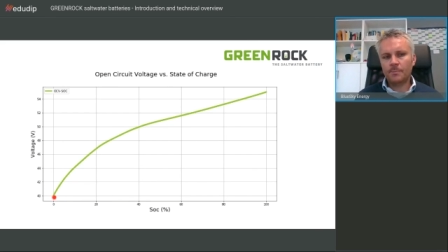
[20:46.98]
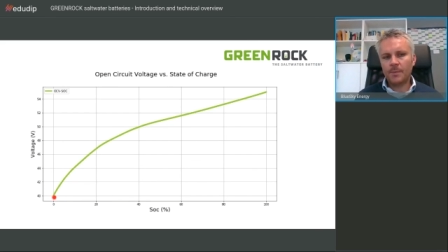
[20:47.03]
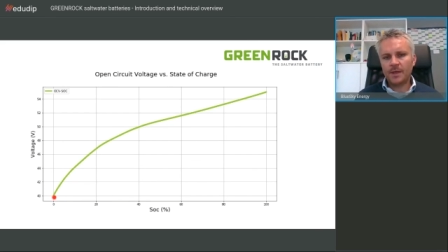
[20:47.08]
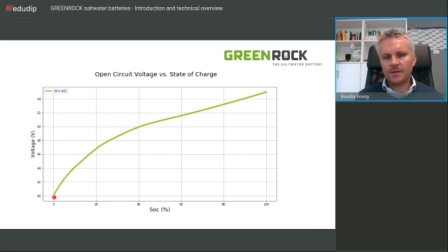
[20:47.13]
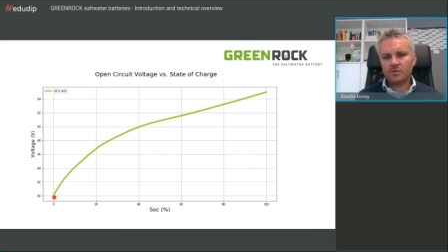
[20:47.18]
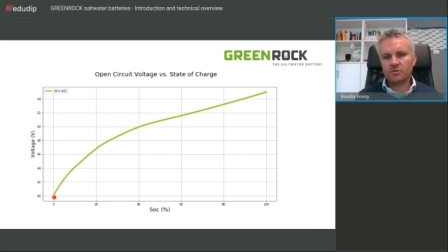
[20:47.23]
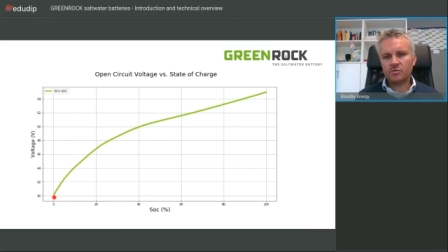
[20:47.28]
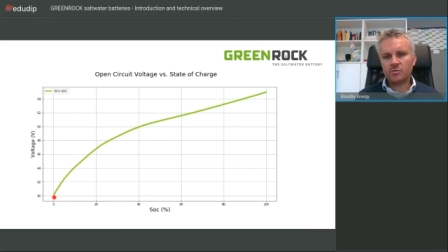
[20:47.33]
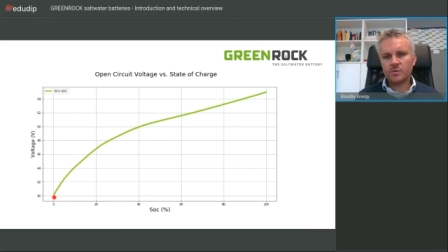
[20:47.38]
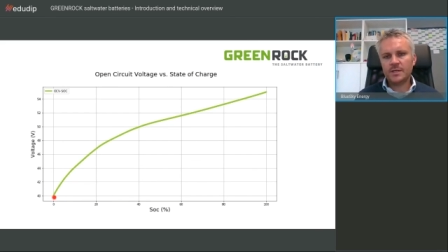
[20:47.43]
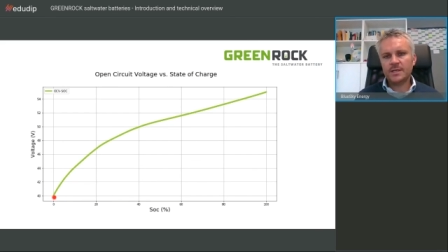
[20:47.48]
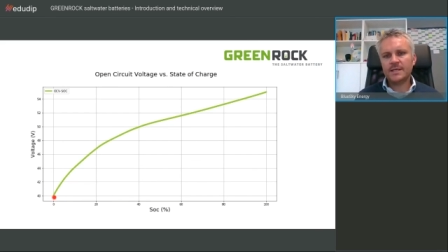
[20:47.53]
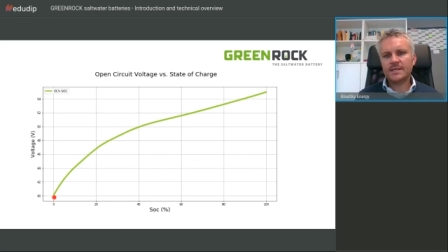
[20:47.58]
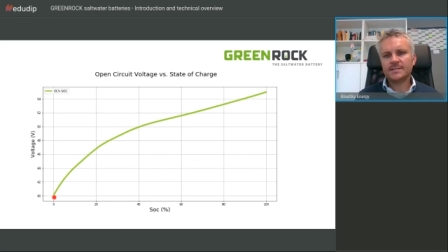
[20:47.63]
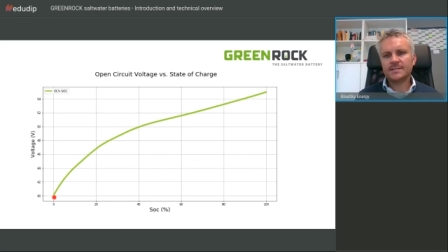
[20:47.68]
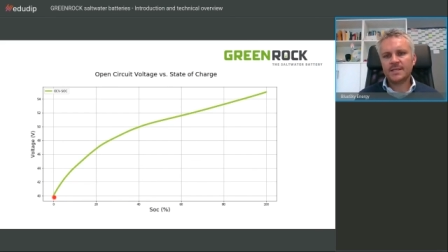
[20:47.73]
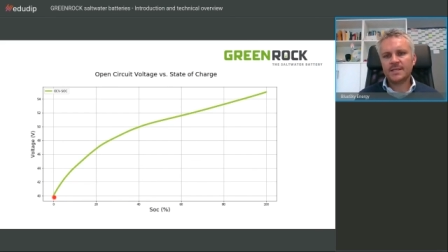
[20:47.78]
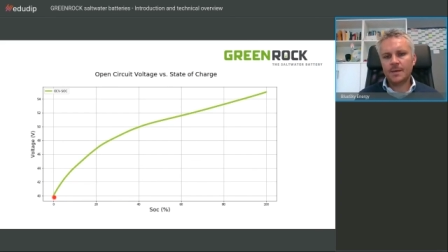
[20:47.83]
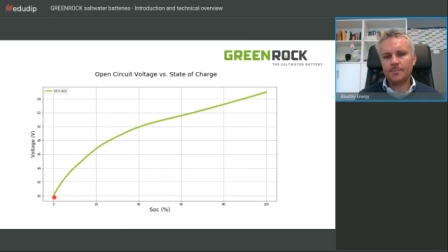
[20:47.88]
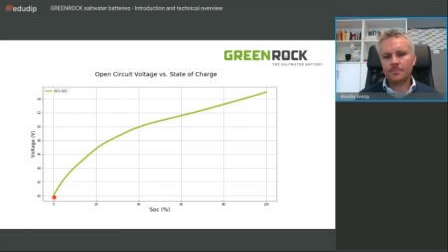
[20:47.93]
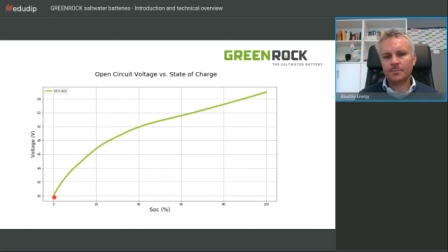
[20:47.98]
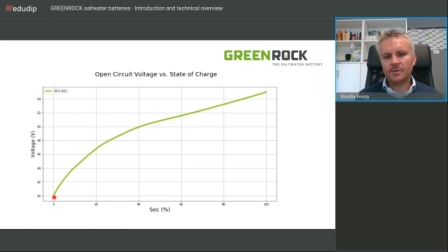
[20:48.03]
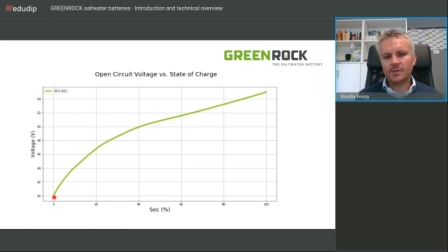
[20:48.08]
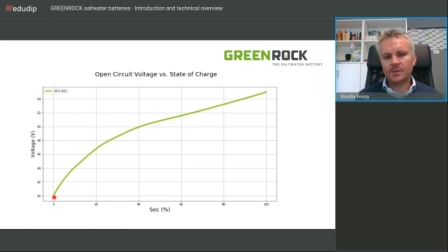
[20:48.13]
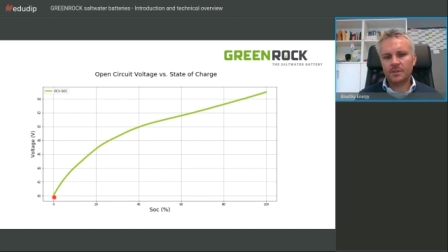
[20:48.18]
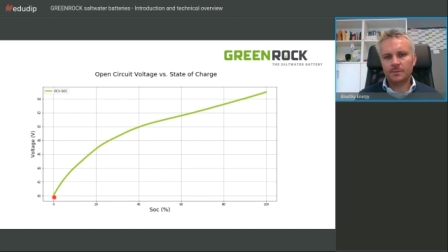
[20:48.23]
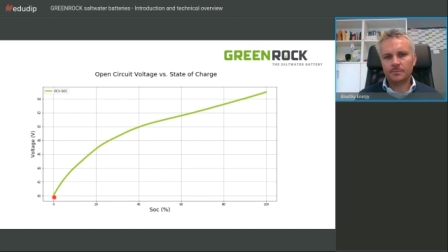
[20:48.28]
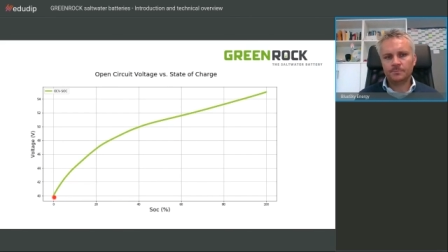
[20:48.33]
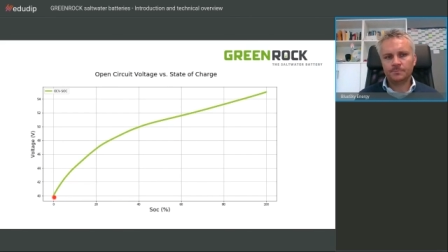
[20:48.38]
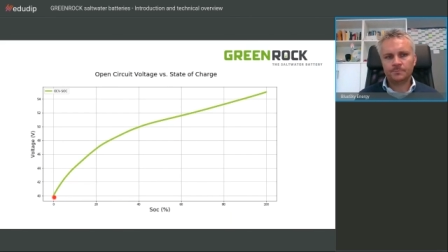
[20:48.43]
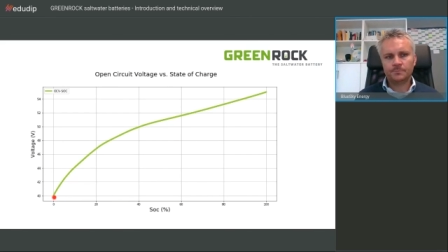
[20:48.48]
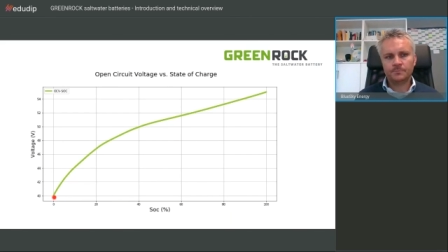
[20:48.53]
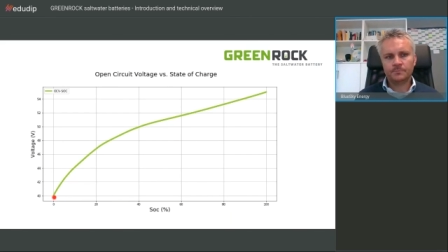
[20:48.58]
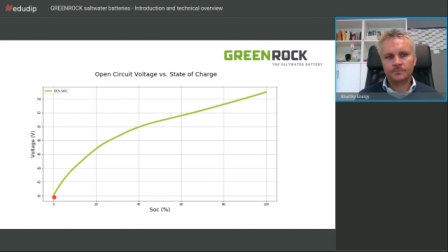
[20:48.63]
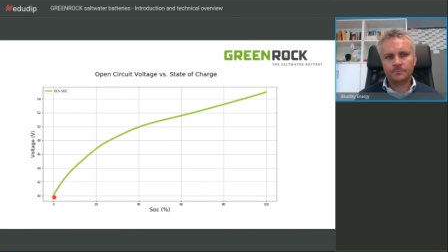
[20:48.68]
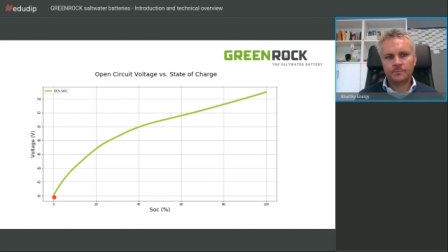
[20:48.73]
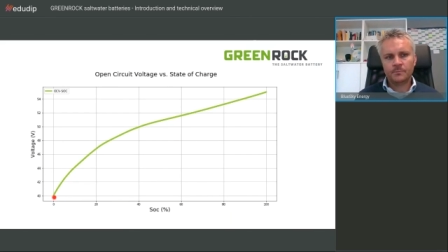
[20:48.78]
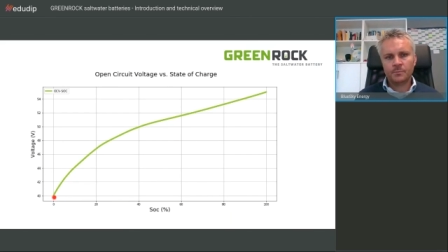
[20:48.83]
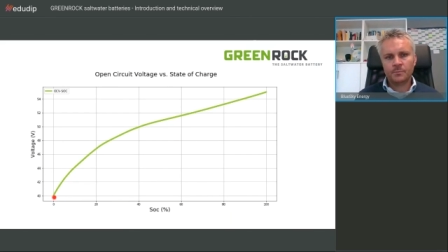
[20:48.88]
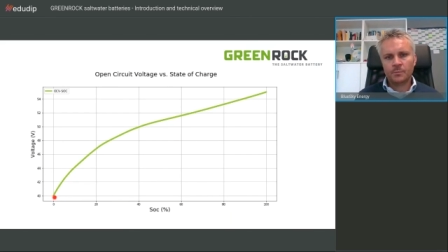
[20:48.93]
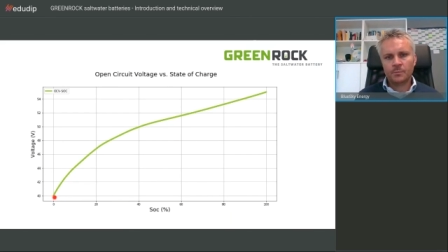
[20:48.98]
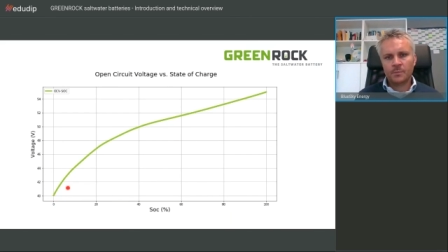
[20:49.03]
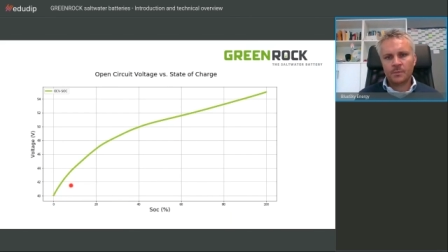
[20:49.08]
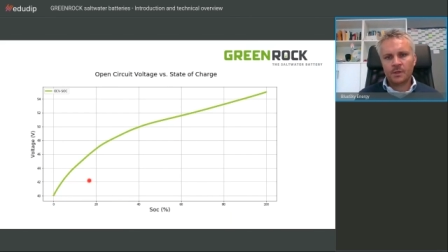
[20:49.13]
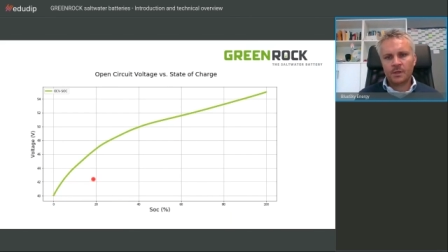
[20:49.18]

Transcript: And if we are above